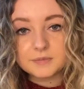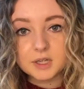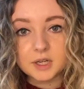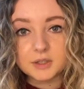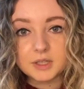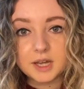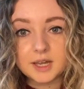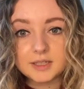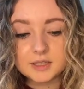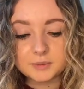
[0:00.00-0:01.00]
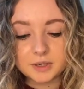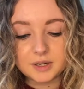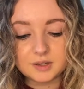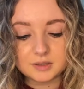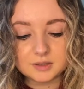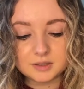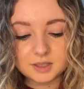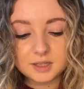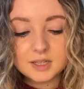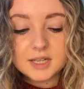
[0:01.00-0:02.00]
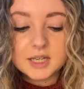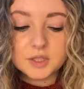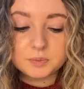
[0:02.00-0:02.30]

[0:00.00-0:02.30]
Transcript: Okay, so our answer is